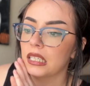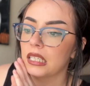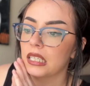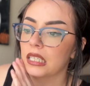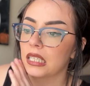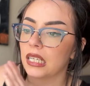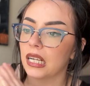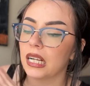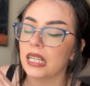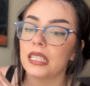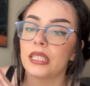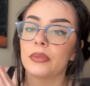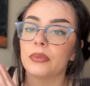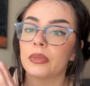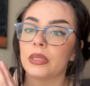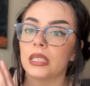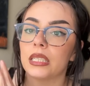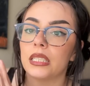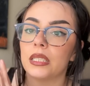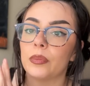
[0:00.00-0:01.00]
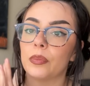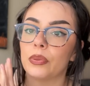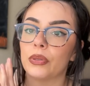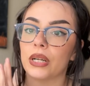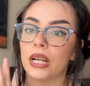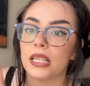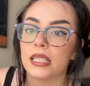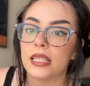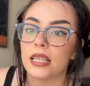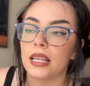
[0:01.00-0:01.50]
kind of really
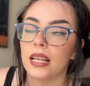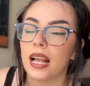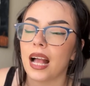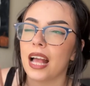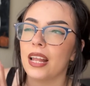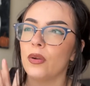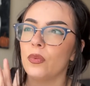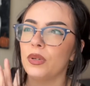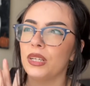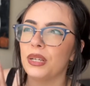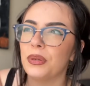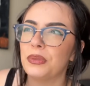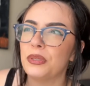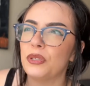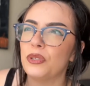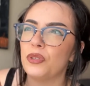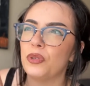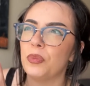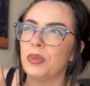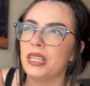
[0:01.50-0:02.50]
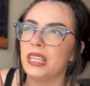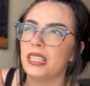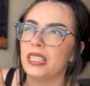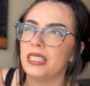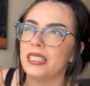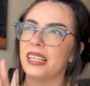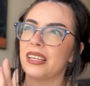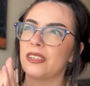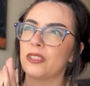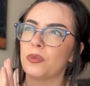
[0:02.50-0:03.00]
depressing. I don't want to go into too many
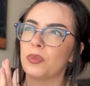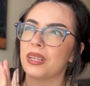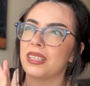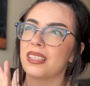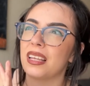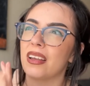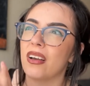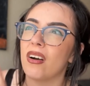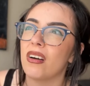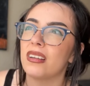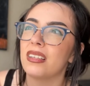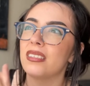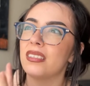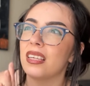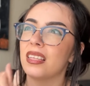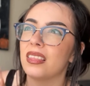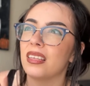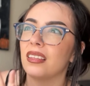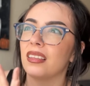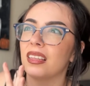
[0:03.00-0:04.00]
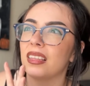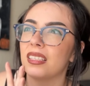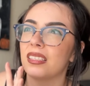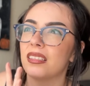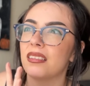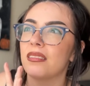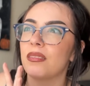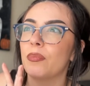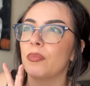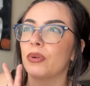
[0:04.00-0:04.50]
details because I honestly think that this
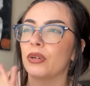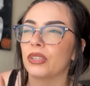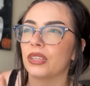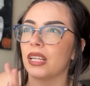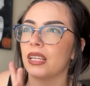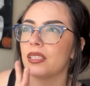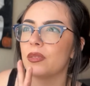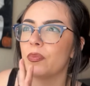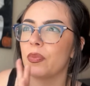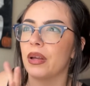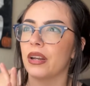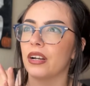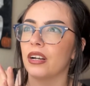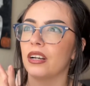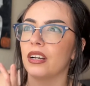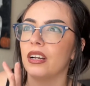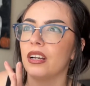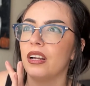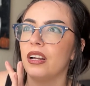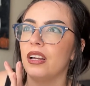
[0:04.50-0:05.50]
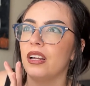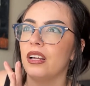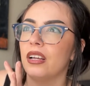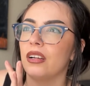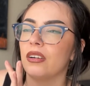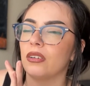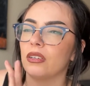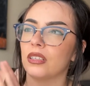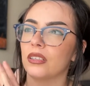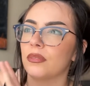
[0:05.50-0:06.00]
is a book that is better
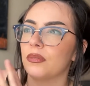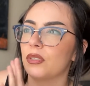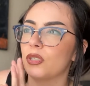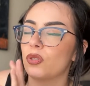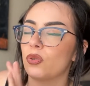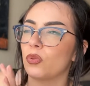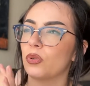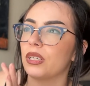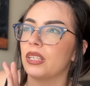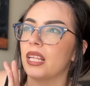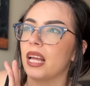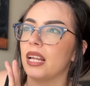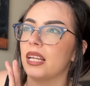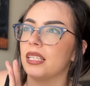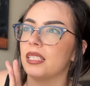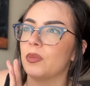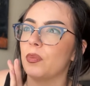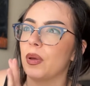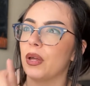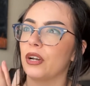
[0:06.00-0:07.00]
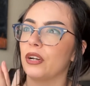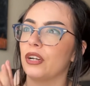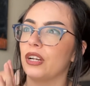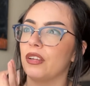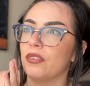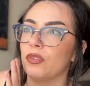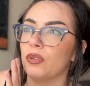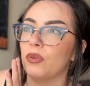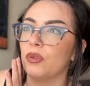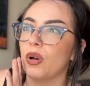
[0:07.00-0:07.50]
or a story that is better
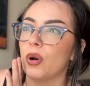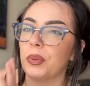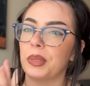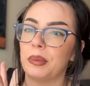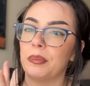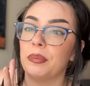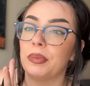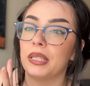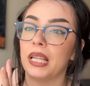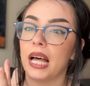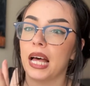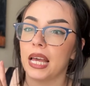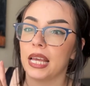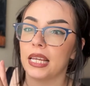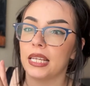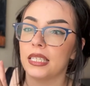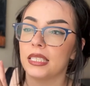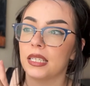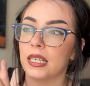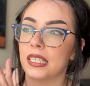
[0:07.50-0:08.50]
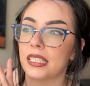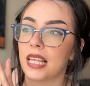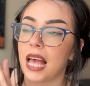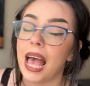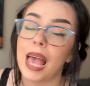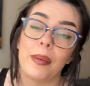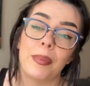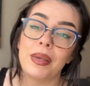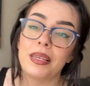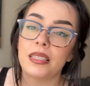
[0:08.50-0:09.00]
if you go in blind because
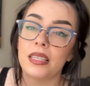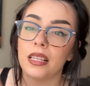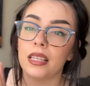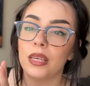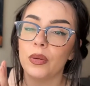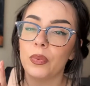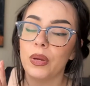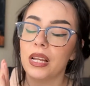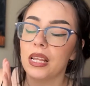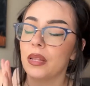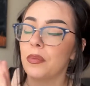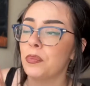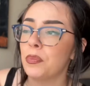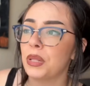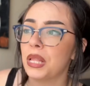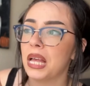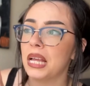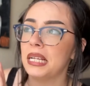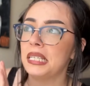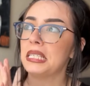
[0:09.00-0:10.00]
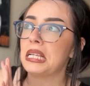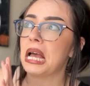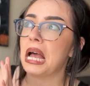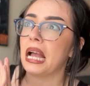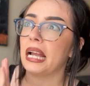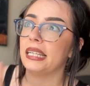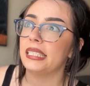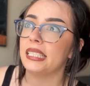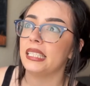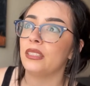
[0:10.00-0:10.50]
I basically went in blind.
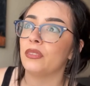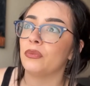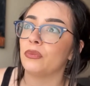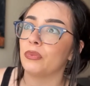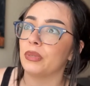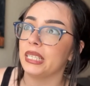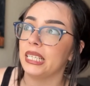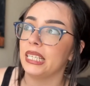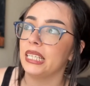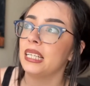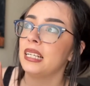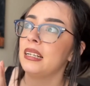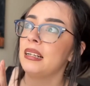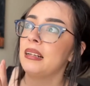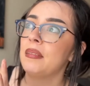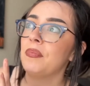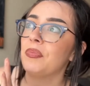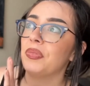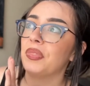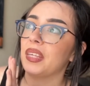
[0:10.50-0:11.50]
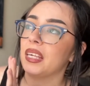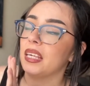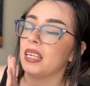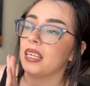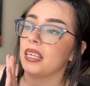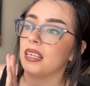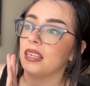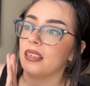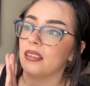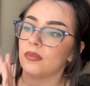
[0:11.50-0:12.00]
I didn't read
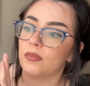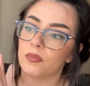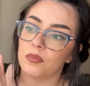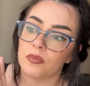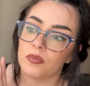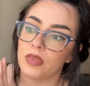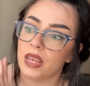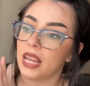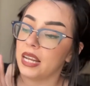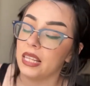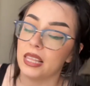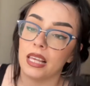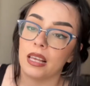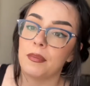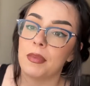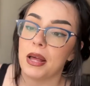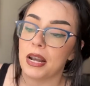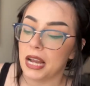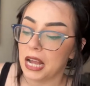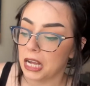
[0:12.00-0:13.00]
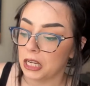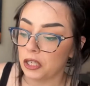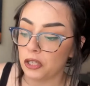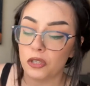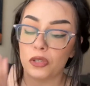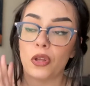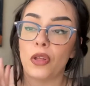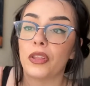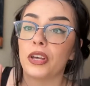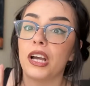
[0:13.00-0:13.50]
the anything about it. I just
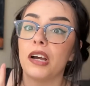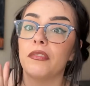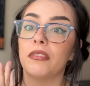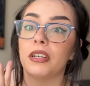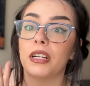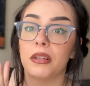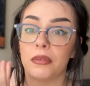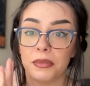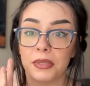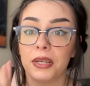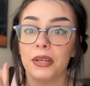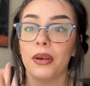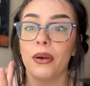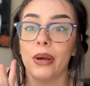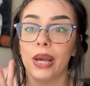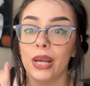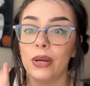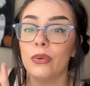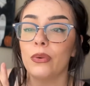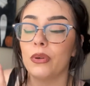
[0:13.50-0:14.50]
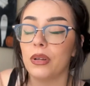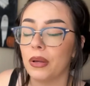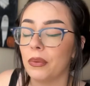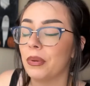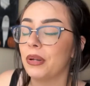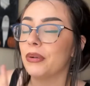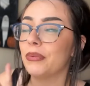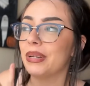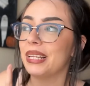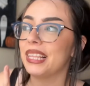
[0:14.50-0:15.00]
saw the cover and I was like, okay, cool, I
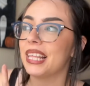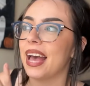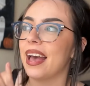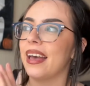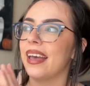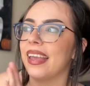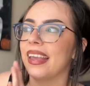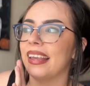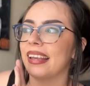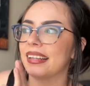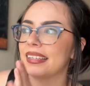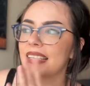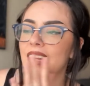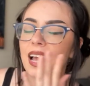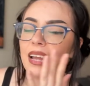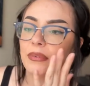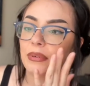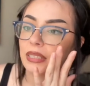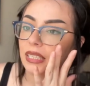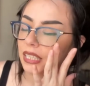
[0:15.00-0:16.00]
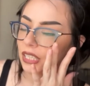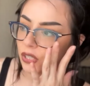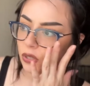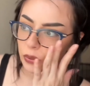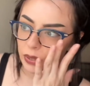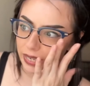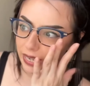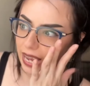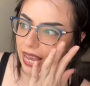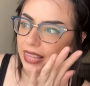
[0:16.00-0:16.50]
want to read that. And I really
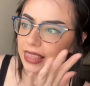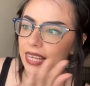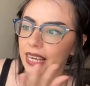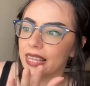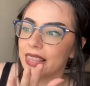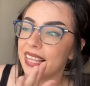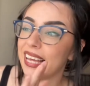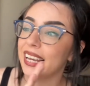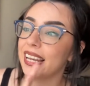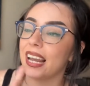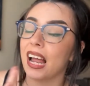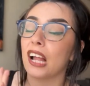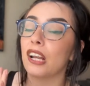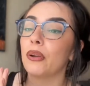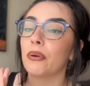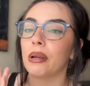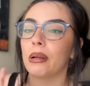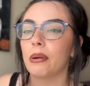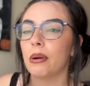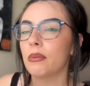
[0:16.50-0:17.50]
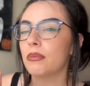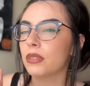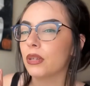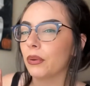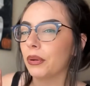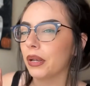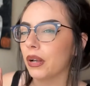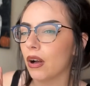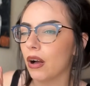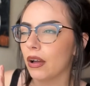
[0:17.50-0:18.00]
enjoyed it. I think that not knowing what was
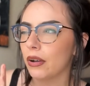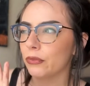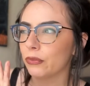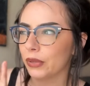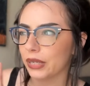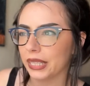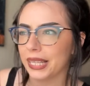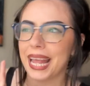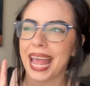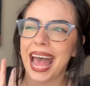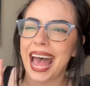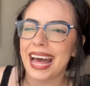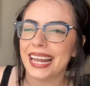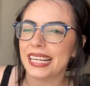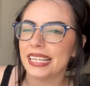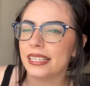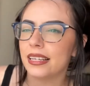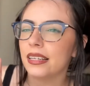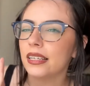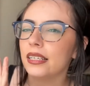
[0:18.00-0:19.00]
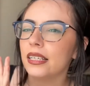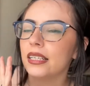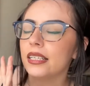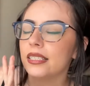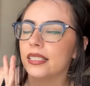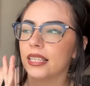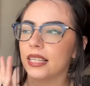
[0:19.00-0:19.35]
going on really added to